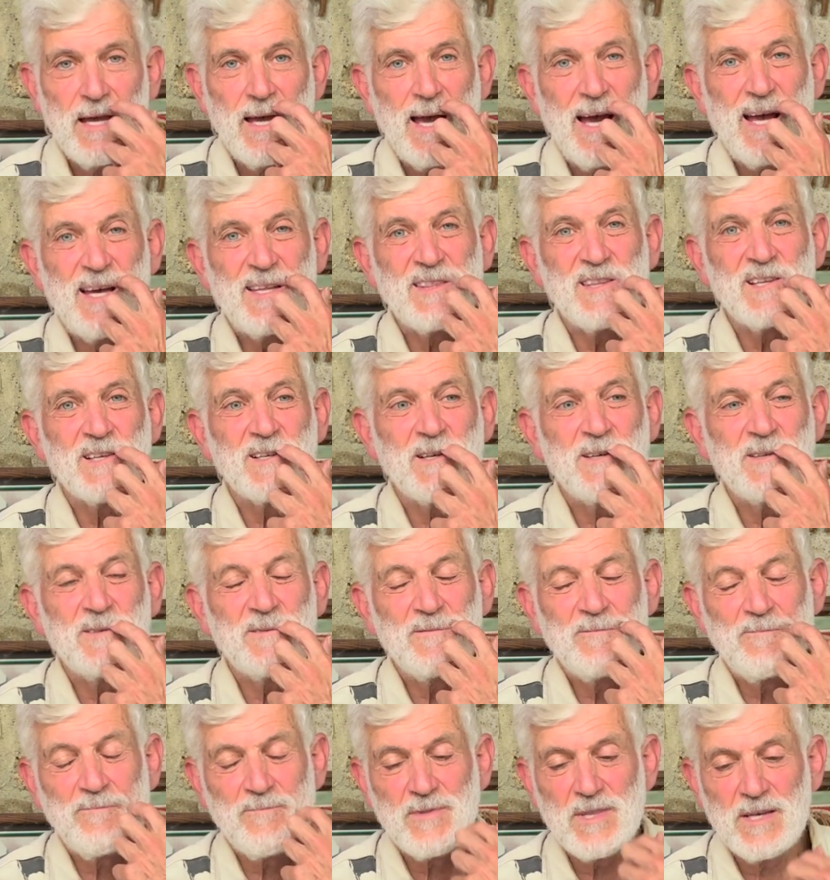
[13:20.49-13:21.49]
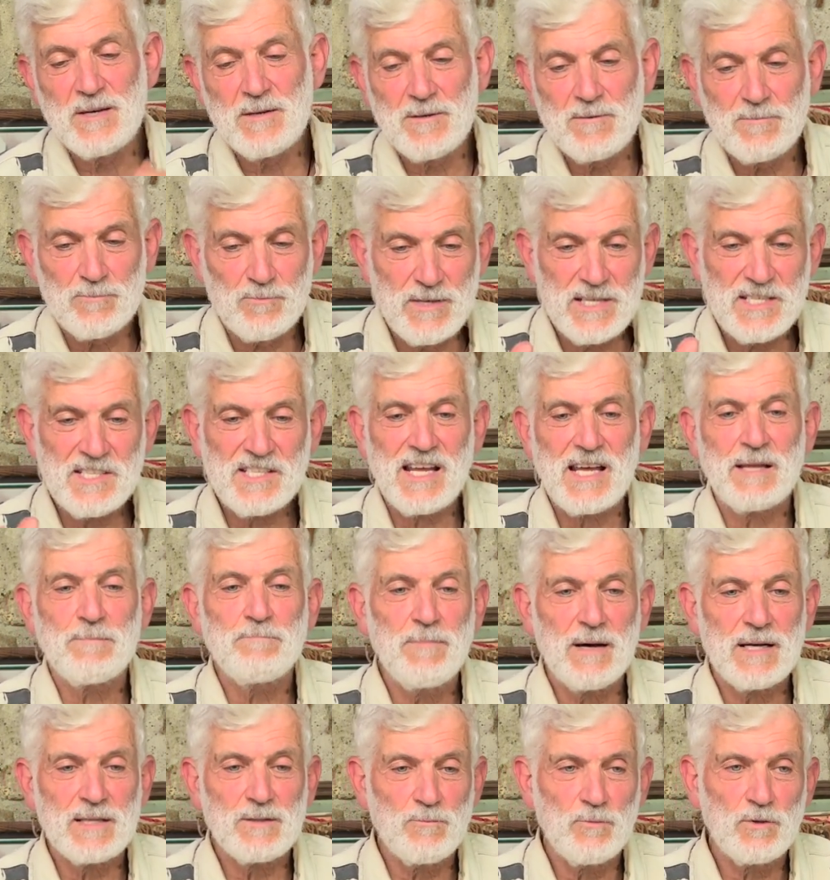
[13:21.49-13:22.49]
and the reset
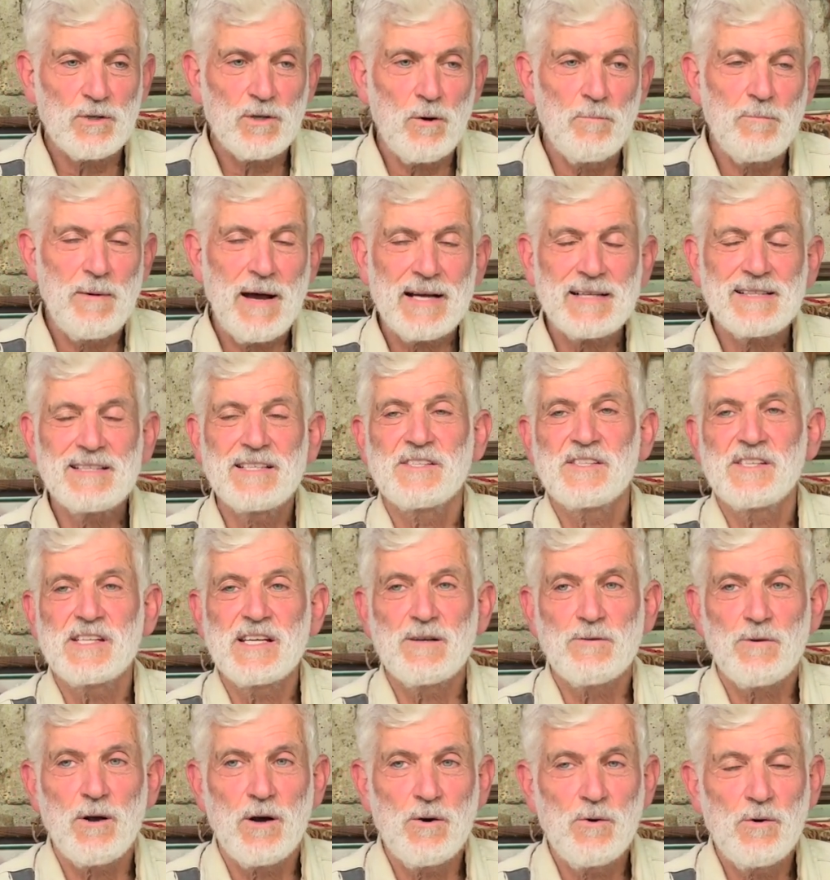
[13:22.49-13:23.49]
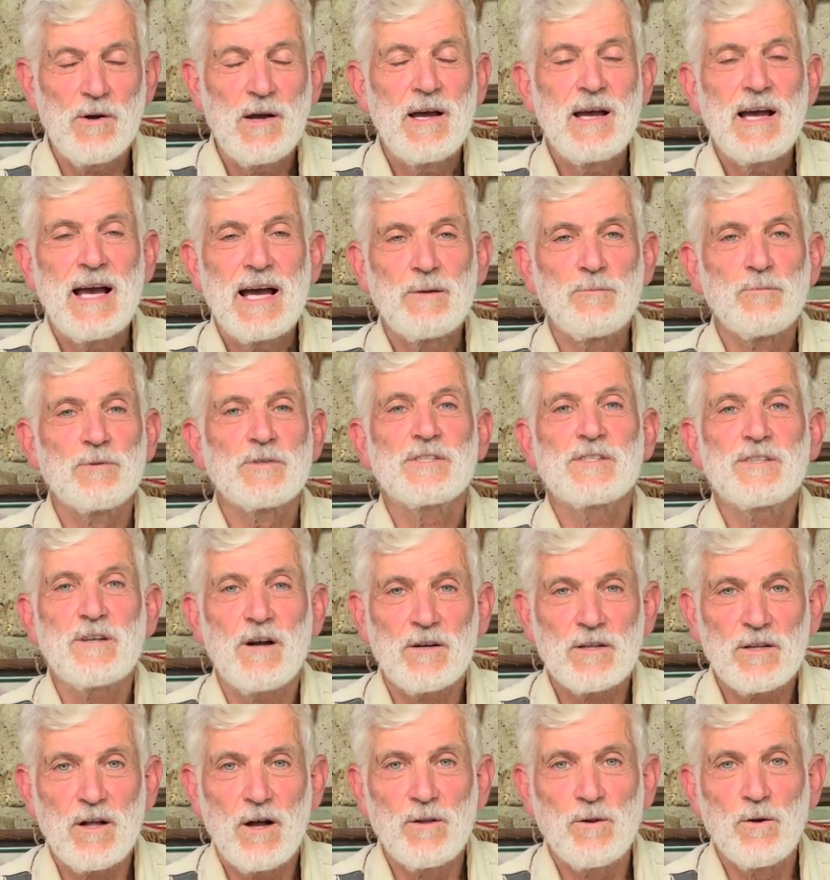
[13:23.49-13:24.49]
button will go back to zero, and we'll
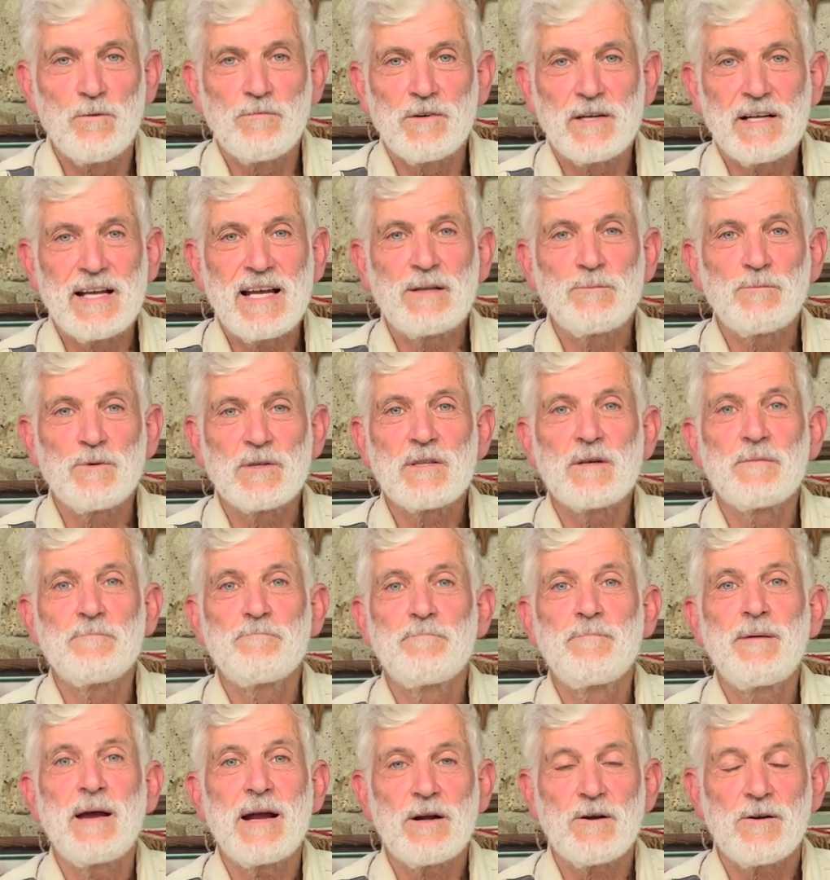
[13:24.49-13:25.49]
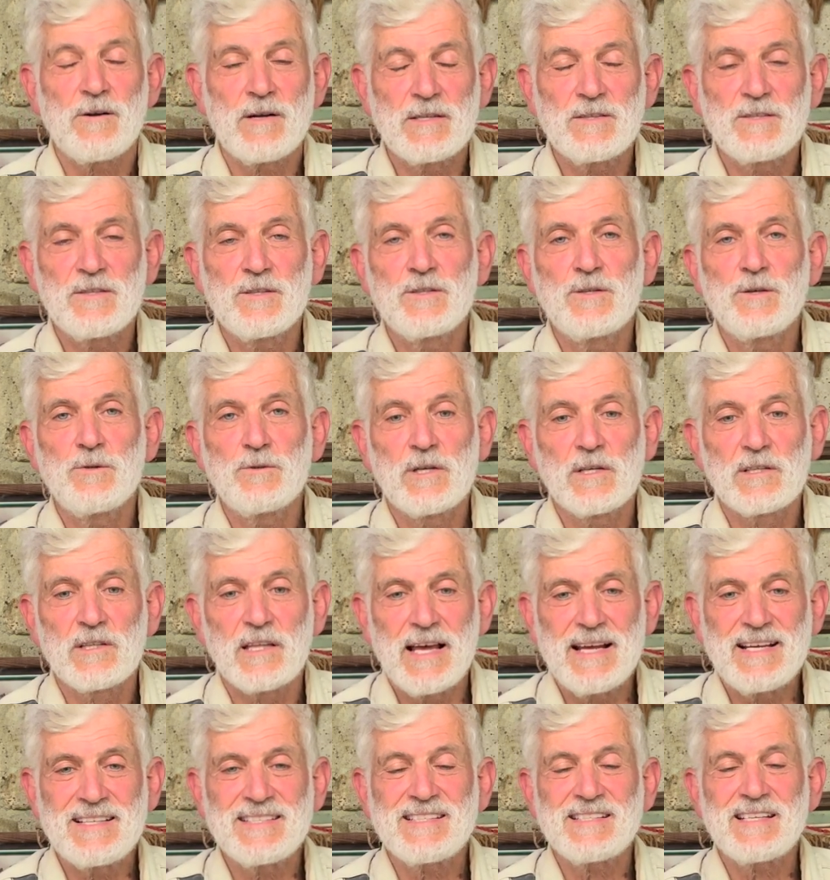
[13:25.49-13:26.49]
start all over again with a bare and denuded
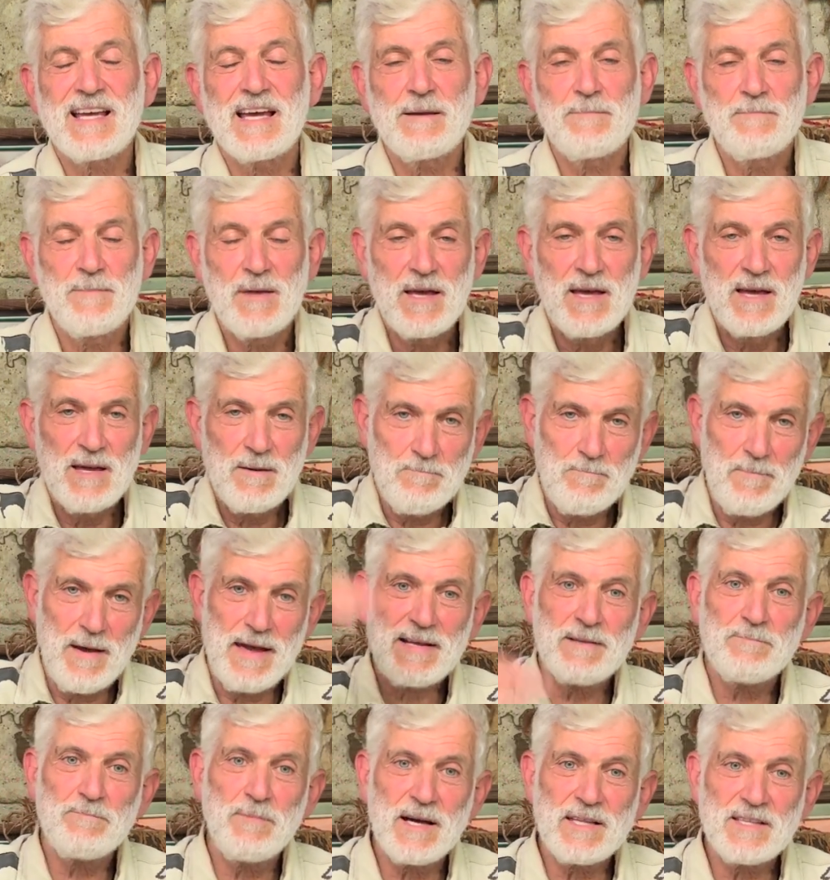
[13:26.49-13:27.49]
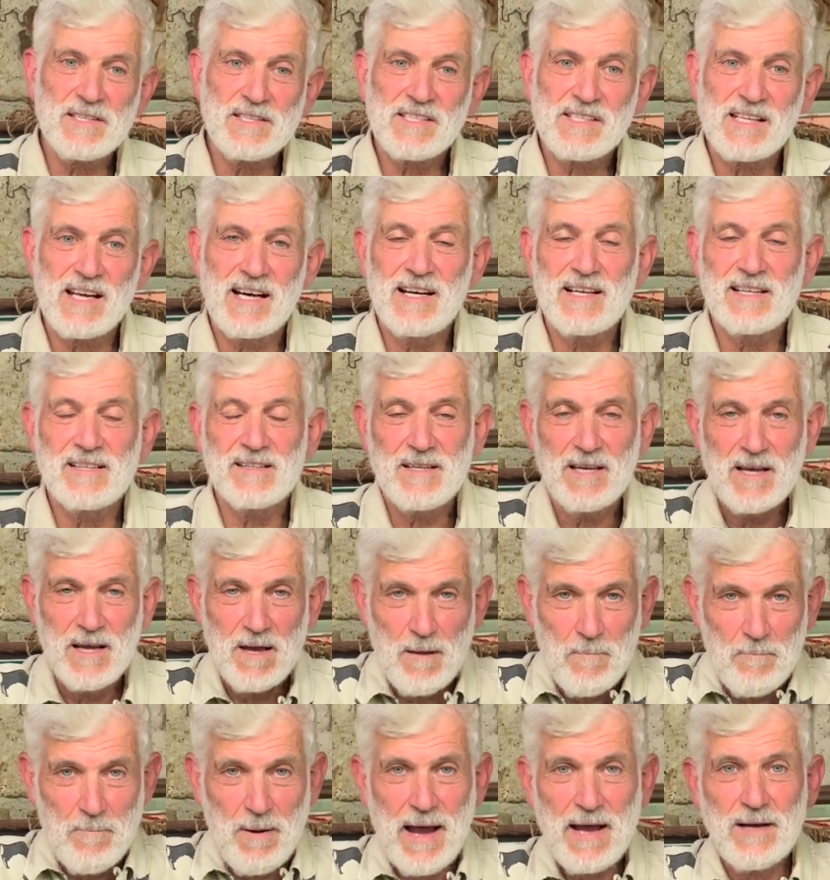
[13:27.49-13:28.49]
landscape, baked by the sun,
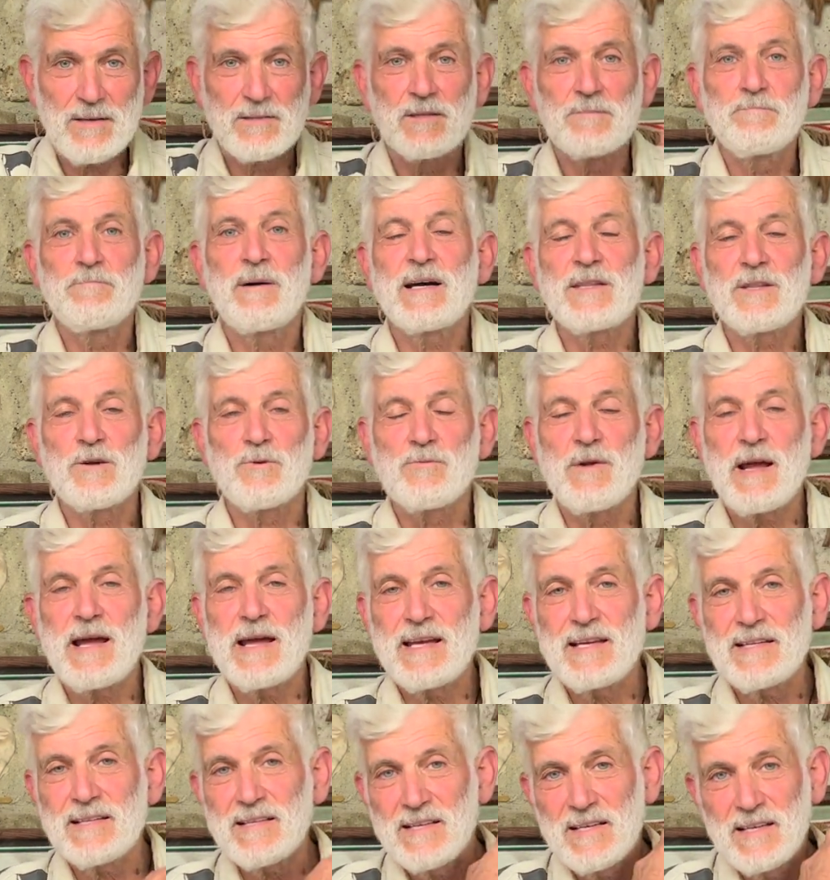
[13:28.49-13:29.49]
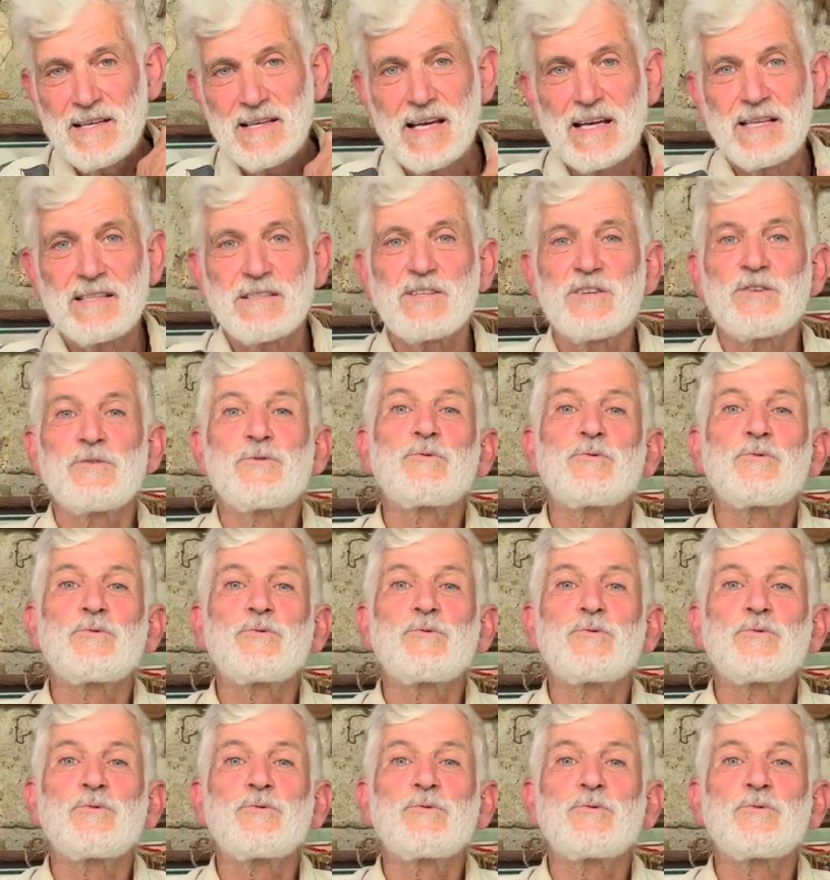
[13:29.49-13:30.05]
pounded by the rain, and